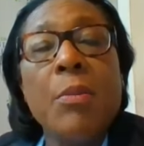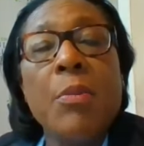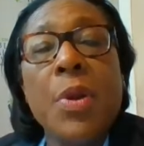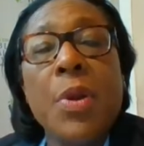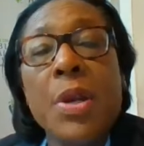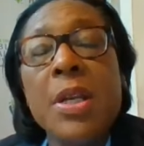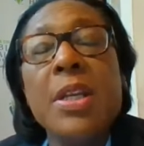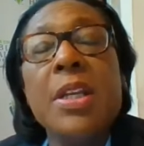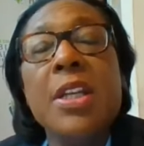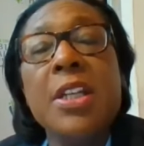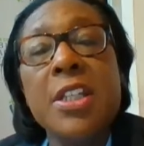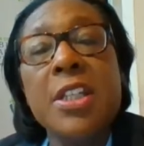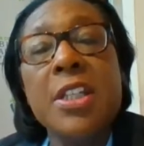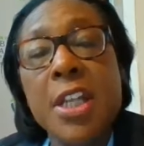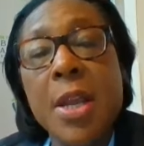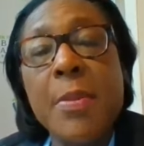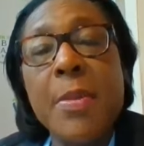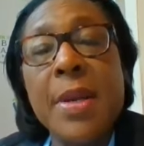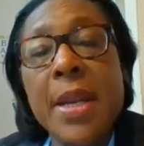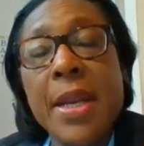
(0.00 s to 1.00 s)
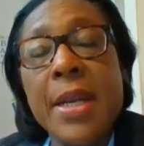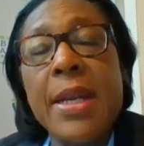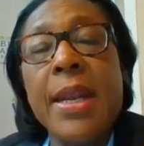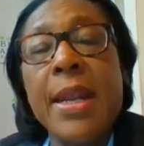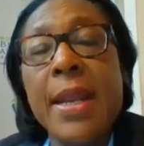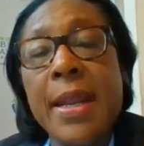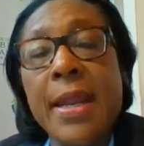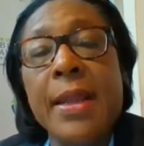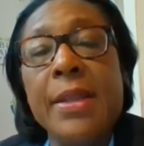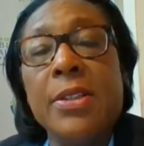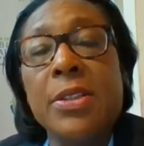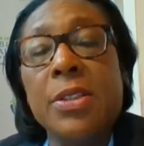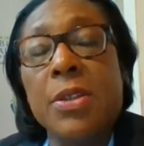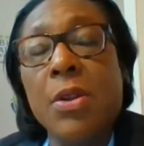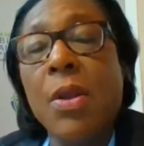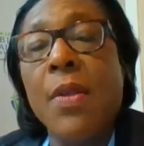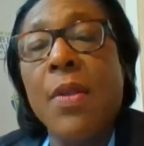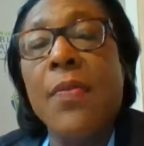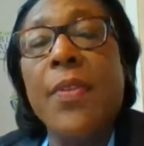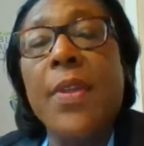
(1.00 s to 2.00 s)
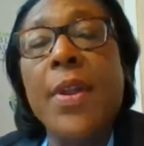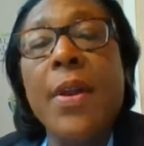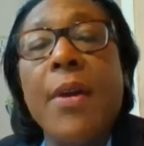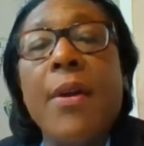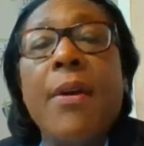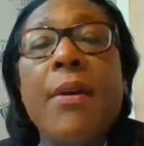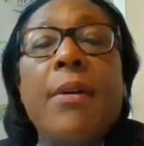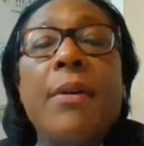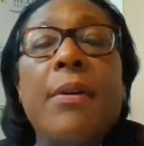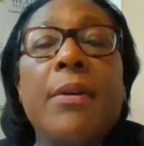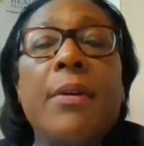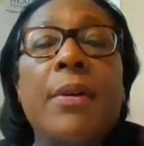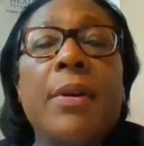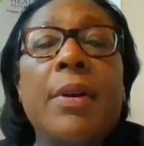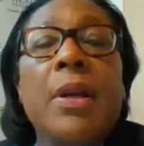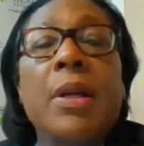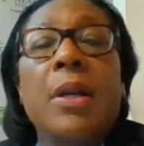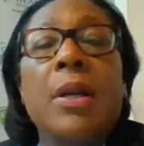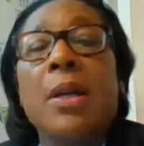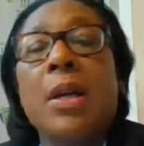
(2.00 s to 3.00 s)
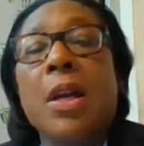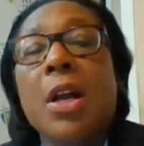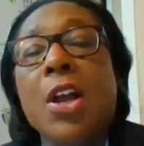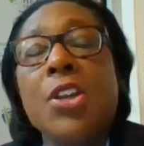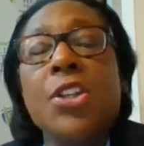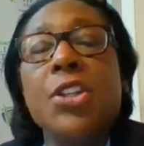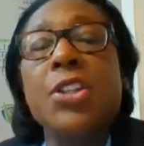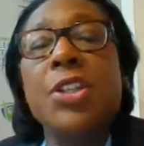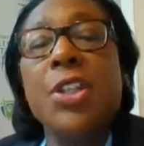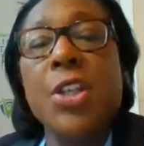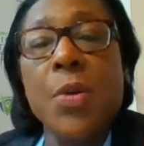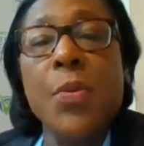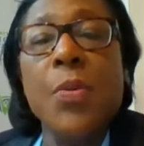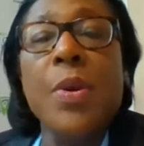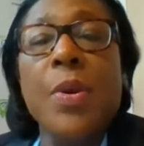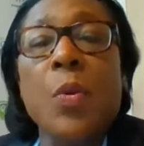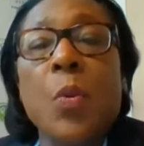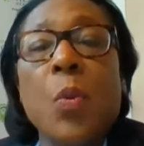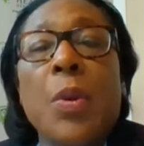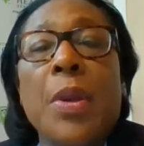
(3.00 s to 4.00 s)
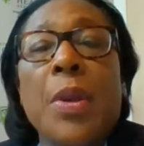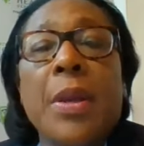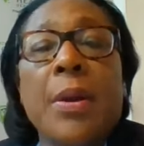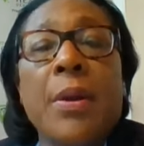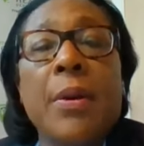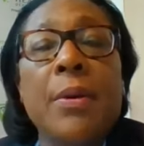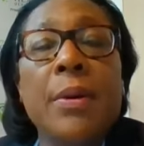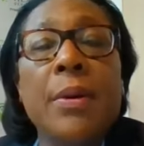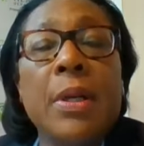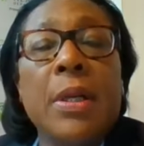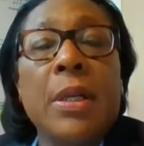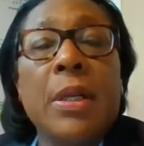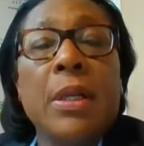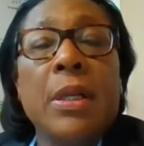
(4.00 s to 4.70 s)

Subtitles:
putting contaminated hands on their steering wheel.